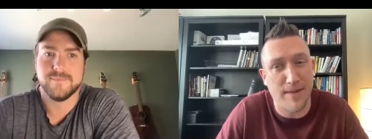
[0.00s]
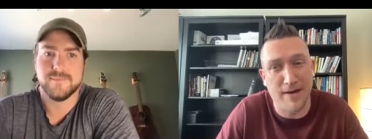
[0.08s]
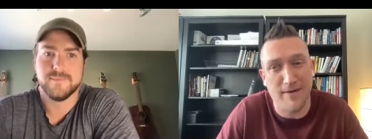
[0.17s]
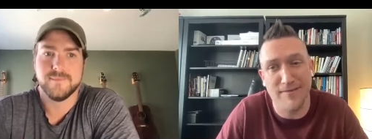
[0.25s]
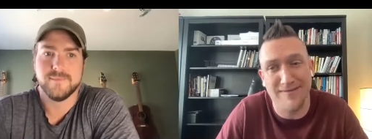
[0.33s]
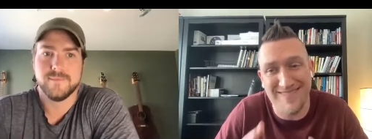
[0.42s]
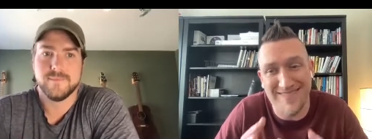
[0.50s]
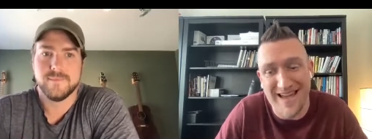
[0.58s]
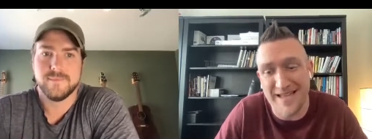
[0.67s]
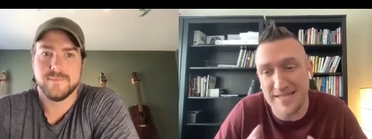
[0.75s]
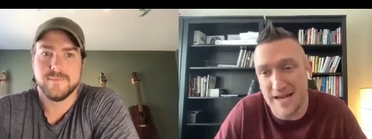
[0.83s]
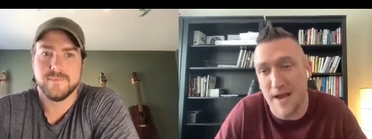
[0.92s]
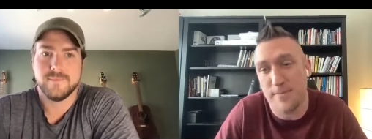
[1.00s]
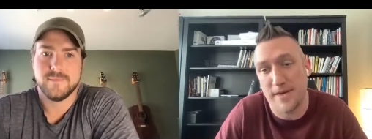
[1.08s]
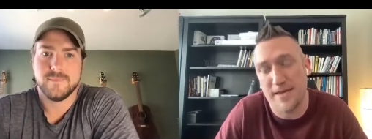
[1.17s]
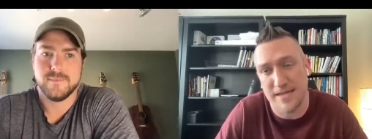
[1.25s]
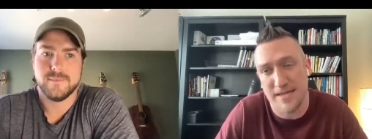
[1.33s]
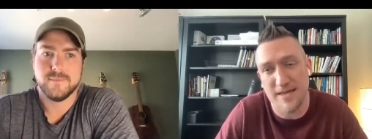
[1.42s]
Speaker 1: about that
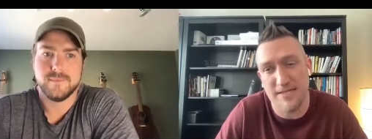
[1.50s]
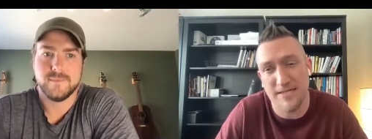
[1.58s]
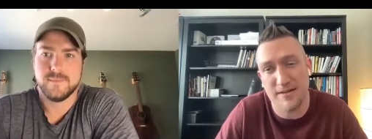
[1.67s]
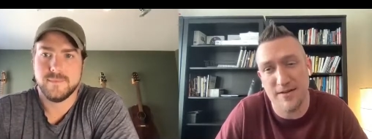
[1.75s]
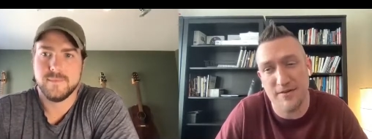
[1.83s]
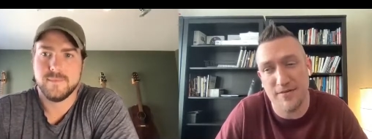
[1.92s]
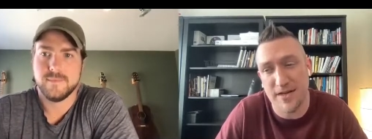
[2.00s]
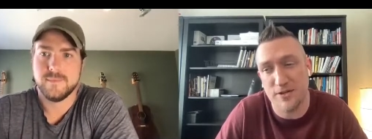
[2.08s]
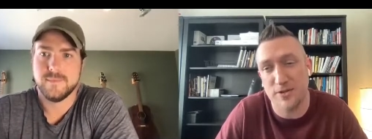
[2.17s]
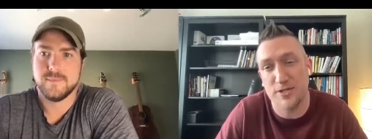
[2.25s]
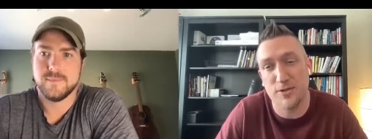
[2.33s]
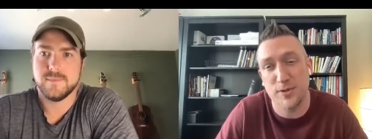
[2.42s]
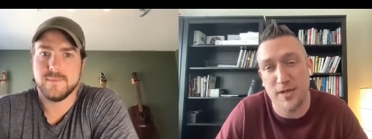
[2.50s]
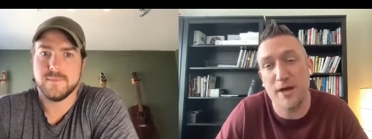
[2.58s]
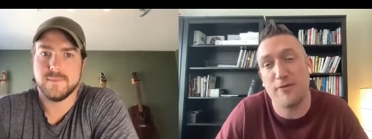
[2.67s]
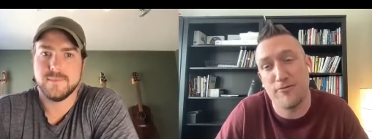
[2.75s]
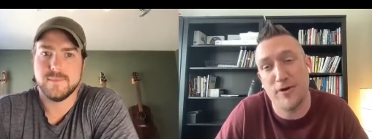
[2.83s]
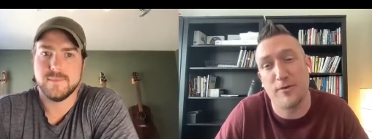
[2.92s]
topic because I think it's a, uh, of interest to a
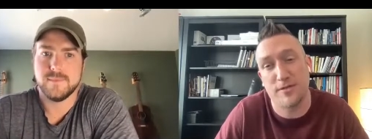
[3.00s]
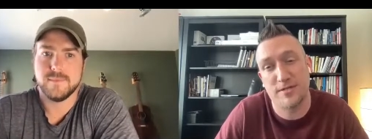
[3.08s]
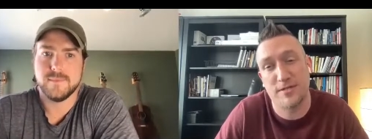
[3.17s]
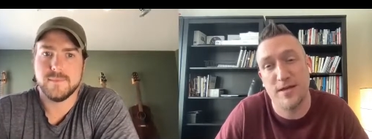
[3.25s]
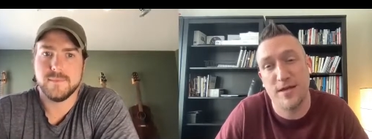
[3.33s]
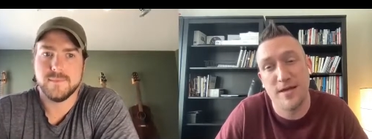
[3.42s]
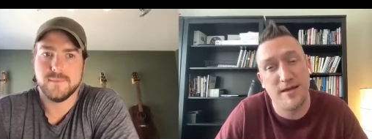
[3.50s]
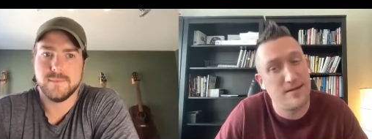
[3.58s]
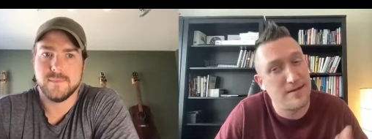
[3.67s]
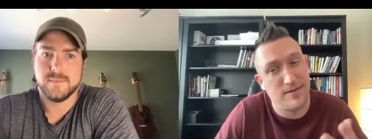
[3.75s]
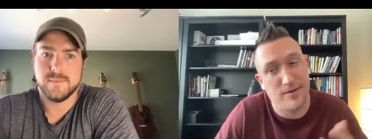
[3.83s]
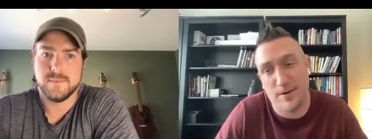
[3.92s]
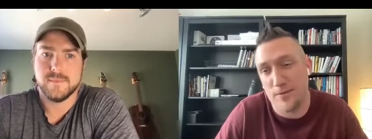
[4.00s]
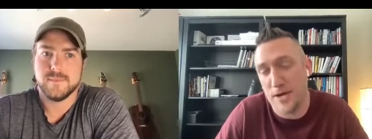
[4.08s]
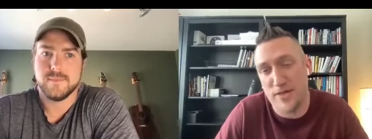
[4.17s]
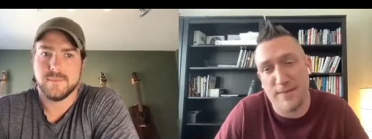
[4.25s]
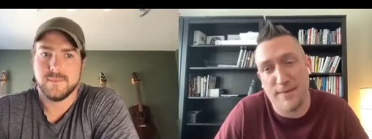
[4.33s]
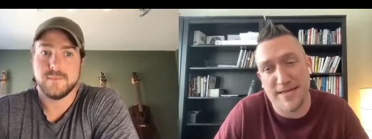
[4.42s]
lot of folks. Uh, what
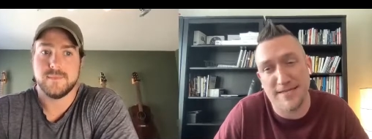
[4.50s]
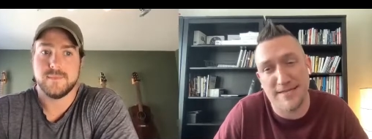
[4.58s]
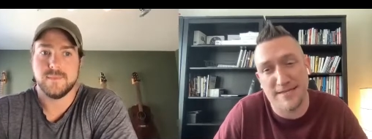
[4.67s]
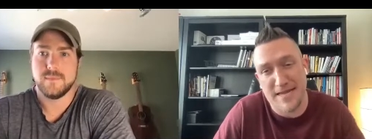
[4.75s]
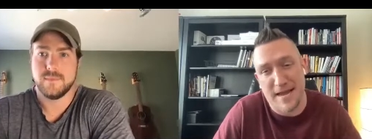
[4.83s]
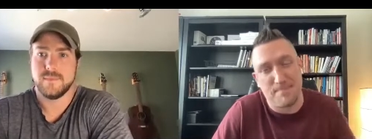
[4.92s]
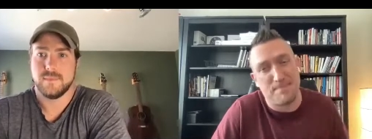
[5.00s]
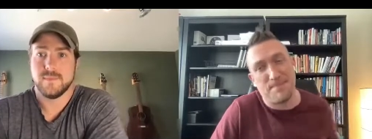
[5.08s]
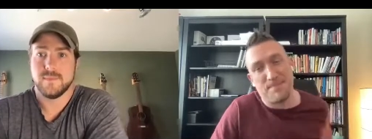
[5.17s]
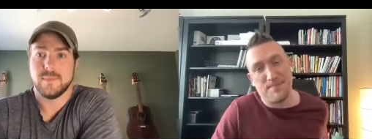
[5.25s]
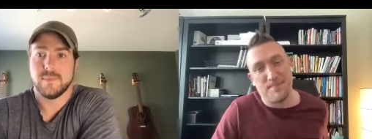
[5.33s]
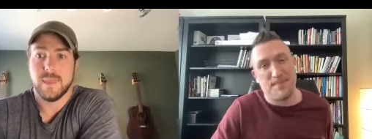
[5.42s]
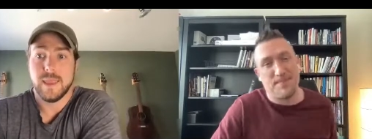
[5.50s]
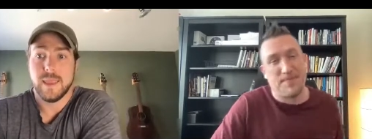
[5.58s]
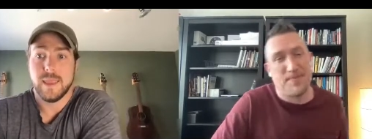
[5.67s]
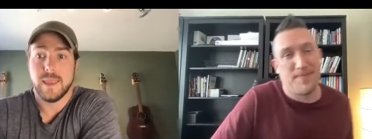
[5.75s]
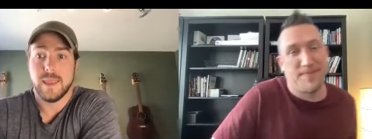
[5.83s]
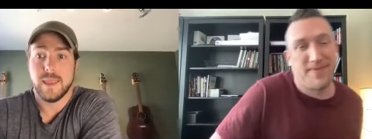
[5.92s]
do you think about that, Sam?
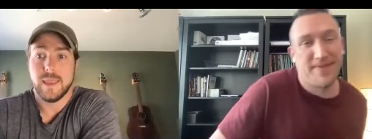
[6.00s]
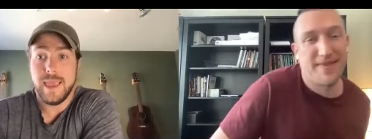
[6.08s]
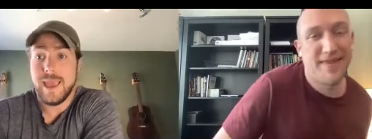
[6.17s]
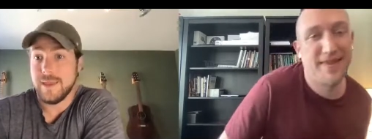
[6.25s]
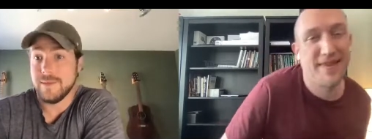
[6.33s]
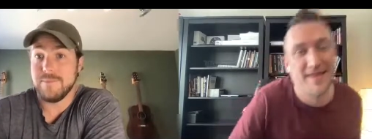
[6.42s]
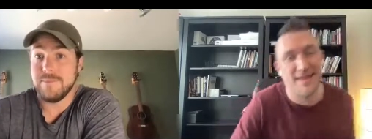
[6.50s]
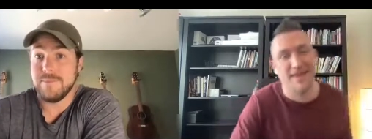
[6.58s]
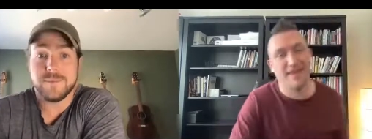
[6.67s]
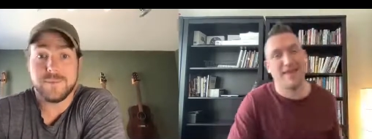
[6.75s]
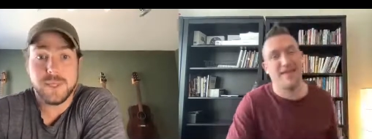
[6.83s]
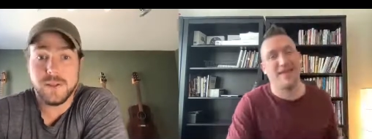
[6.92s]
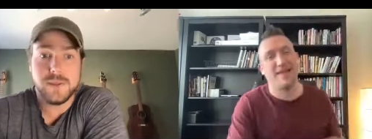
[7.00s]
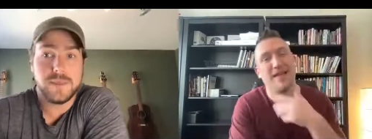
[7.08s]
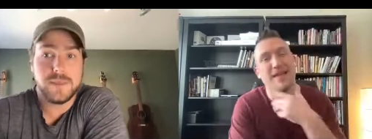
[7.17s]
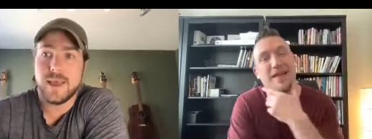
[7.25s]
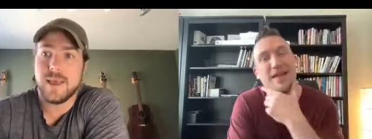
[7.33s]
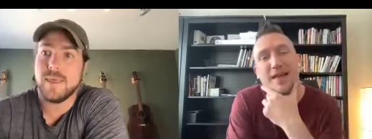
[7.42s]
Speaker 2: Yeah, absolutely. That
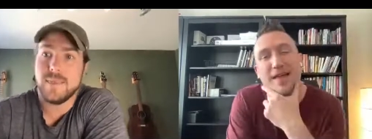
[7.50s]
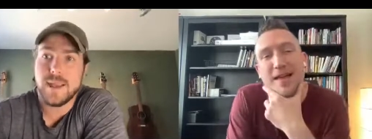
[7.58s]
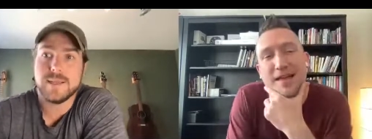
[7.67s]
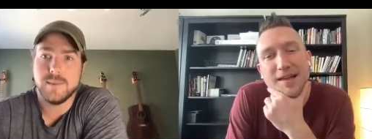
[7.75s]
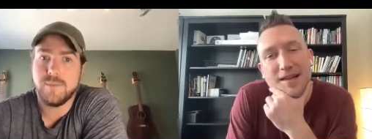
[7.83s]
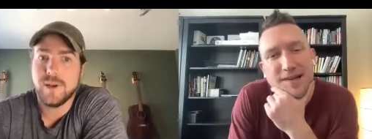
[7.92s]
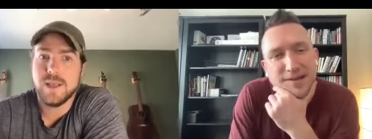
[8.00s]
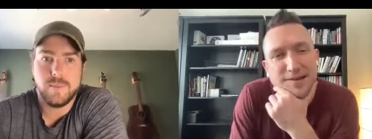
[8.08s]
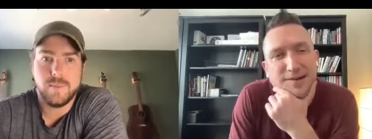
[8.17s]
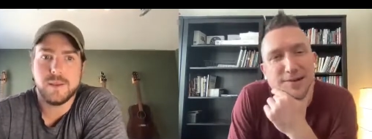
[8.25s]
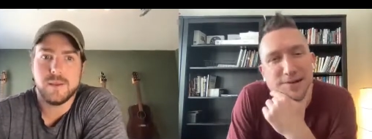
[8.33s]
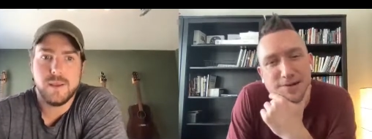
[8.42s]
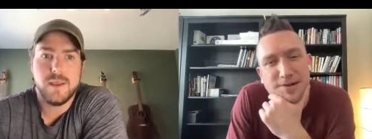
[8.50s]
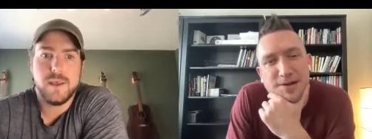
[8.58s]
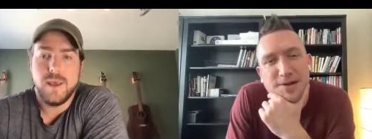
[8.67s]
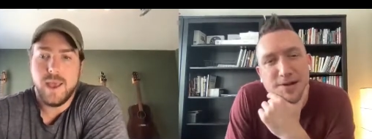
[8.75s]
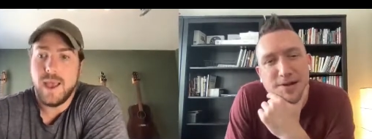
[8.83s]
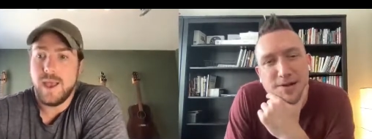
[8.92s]
that is a pretty common
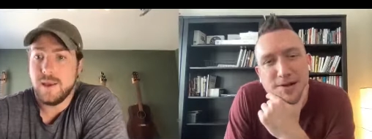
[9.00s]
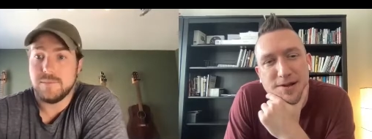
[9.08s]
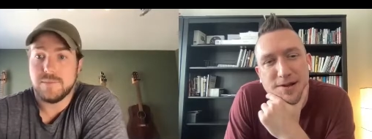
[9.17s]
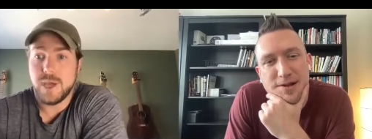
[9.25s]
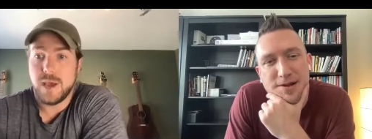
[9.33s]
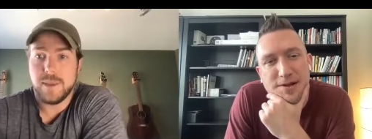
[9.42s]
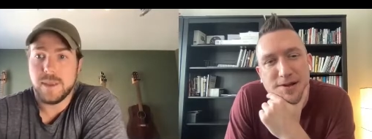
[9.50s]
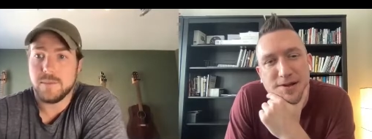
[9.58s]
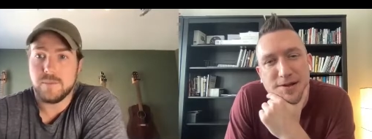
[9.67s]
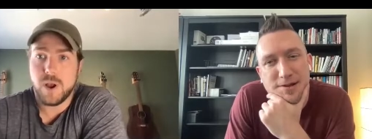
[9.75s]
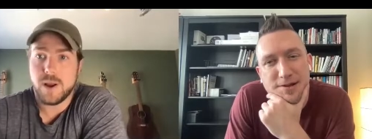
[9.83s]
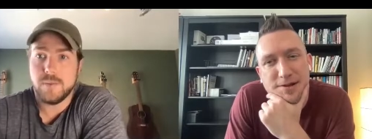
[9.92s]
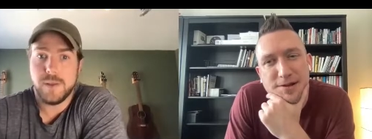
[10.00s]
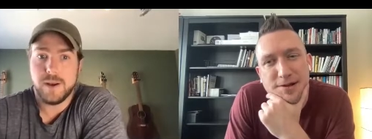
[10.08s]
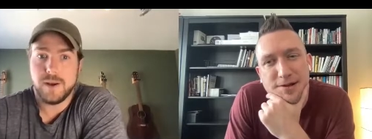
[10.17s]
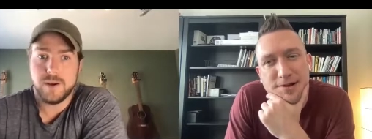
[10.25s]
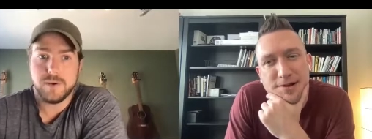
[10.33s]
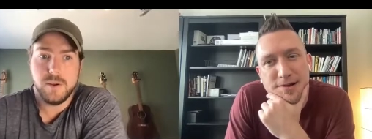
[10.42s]
uh, topic brought up in
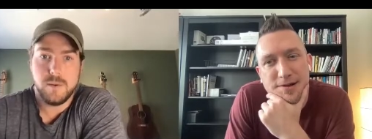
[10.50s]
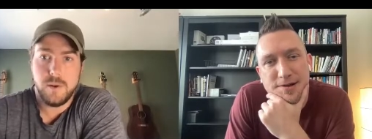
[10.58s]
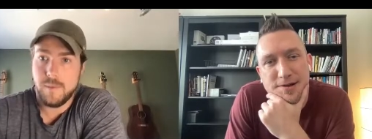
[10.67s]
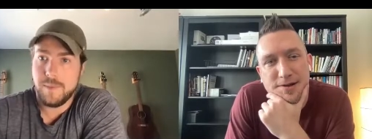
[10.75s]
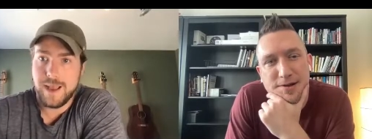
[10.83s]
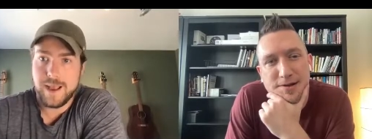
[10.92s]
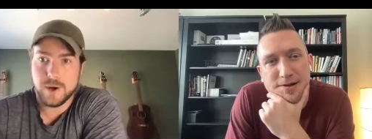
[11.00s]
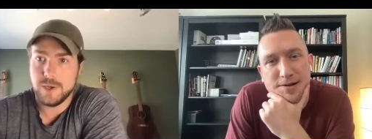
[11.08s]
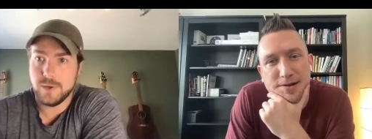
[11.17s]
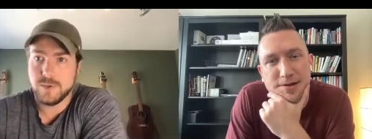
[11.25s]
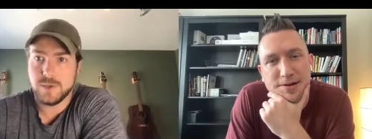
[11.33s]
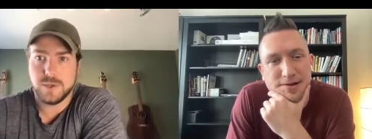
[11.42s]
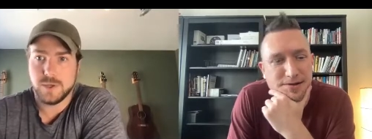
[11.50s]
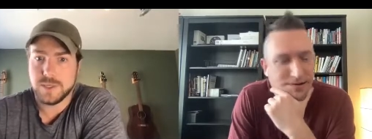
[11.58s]
our uh, by our users, our